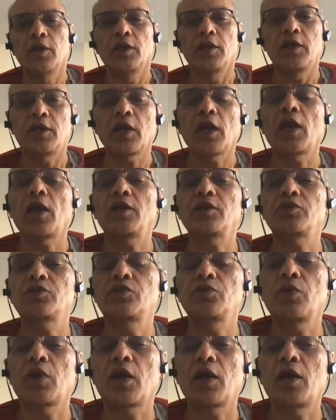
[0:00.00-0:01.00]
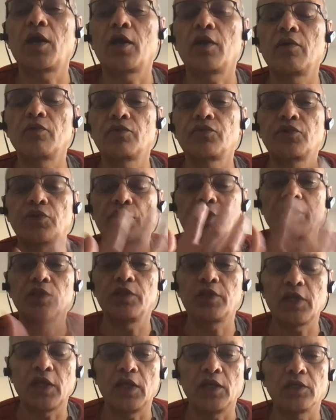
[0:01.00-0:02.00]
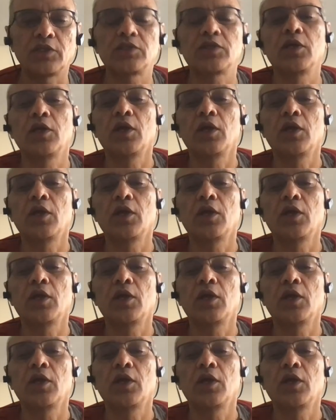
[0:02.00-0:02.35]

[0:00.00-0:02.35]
it has to have certain things.